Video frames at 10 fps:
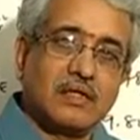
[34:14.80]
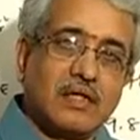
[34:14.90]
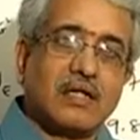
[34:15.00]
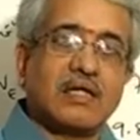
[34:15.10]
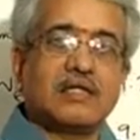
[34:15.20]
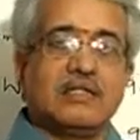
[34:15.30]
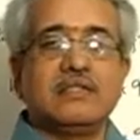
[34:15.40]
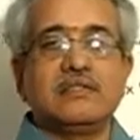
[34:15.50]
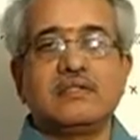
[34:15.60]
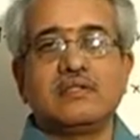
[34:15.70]
Accordingly,
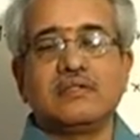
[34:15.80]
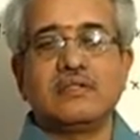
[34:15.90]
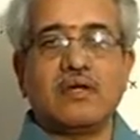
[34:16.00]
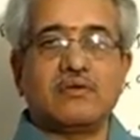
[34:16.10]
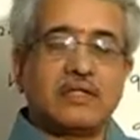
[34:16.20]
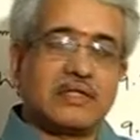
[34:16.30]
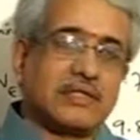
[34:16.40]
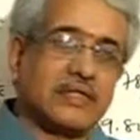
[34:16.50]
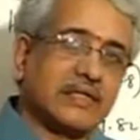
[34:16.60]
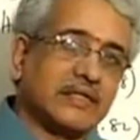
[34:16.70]
you have to
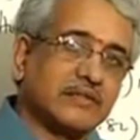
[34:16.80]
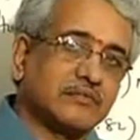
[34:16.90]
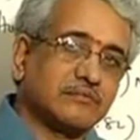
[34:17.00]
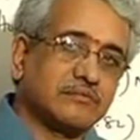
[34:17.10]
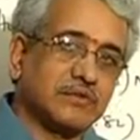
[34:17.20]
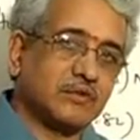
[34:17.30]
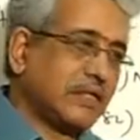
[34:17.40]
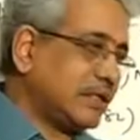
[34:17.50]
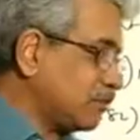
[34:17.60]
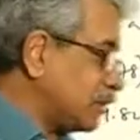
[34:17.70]
understand it. So
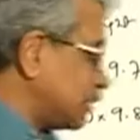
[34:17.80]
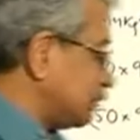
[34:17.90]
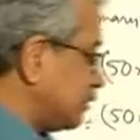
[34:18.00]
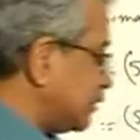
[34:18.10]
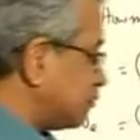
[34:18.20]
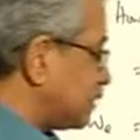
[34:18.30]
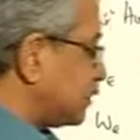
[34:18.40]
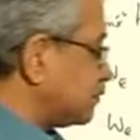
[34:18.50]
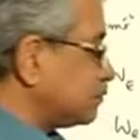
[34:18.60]
that is what is to be remembered.